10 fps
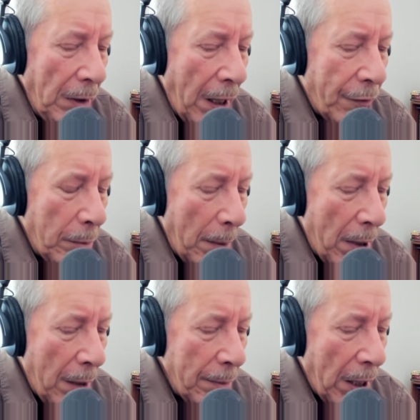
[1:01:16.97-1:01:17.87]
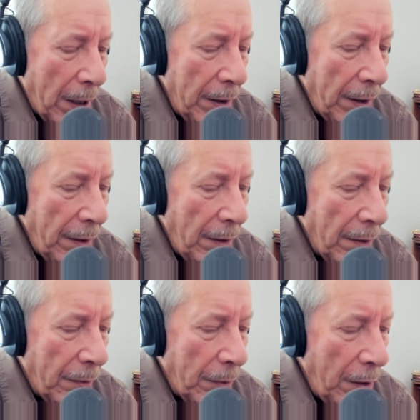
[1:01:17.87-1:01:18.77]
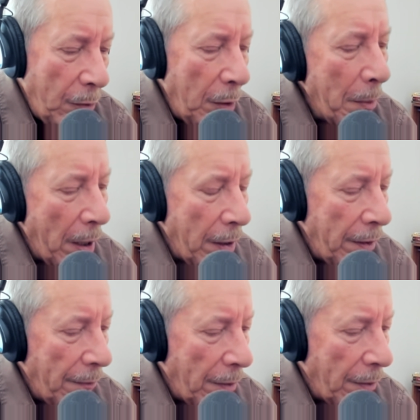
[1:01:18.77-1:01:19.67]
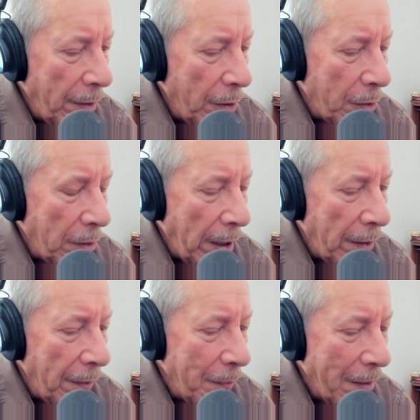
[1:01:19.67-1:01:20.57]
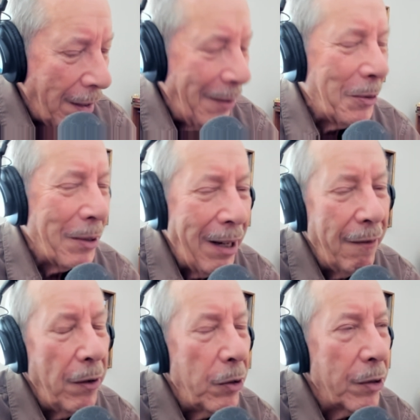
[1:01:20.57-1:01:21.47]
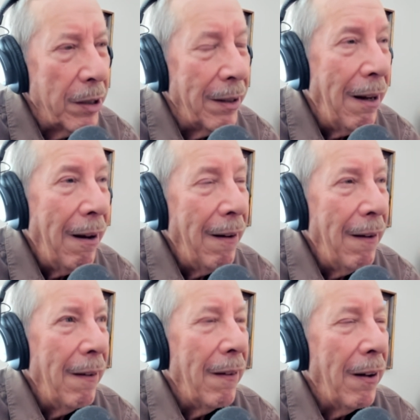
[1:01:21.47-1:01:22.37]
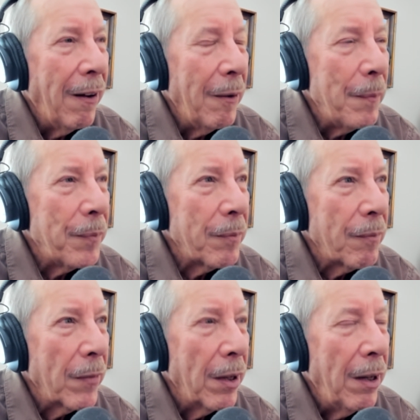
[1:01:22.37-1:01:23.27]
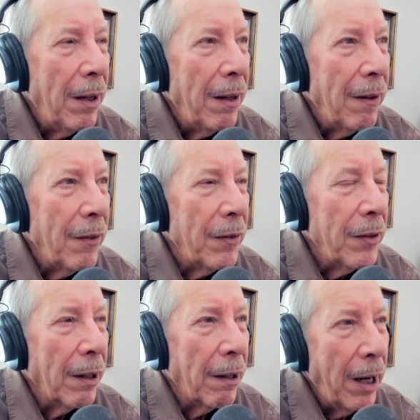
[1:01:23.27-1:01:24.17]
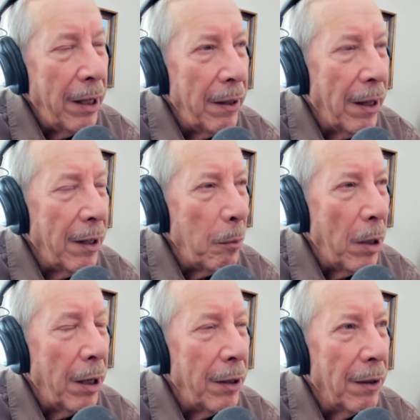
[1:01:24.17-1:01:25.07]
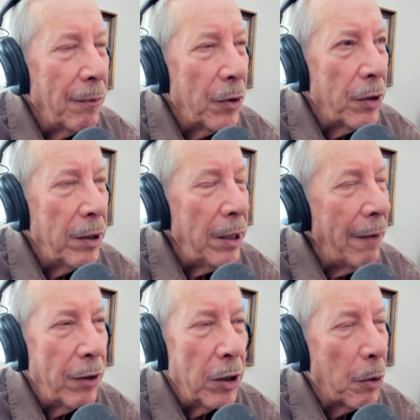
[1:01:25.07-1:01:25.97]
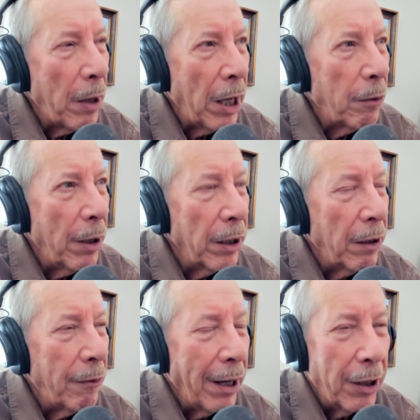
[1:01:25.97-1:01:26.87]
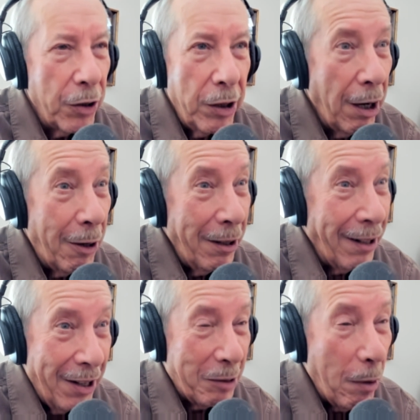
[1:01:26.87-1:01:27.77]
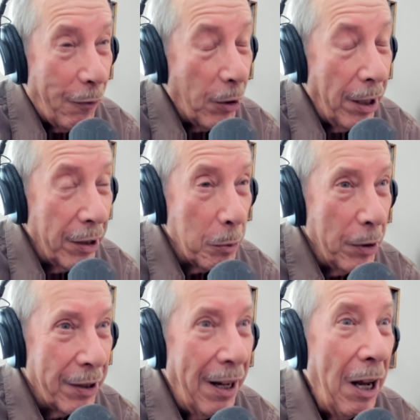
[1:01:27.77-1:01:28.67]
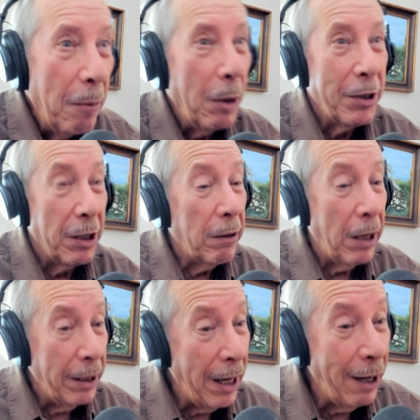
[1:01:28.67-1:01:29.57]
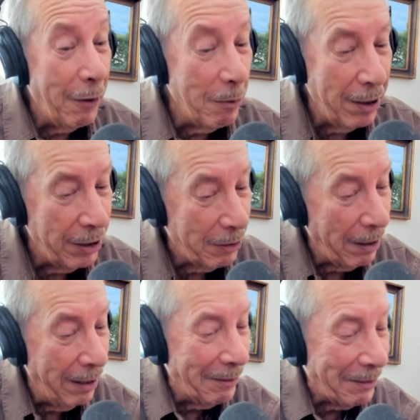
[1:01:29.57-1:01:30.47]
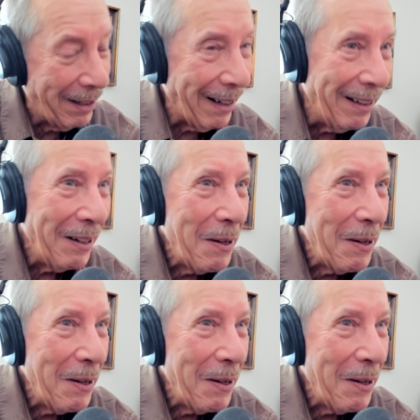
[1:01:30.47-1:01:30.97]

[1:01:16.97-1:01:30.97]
After my mom died, he remarried a year or two later. It was kind of interesting. The lady that he married, she didn't have a good track record. She'd already lost about 4 husbands. But he said, "Okay, Dad, if you want to try, okay."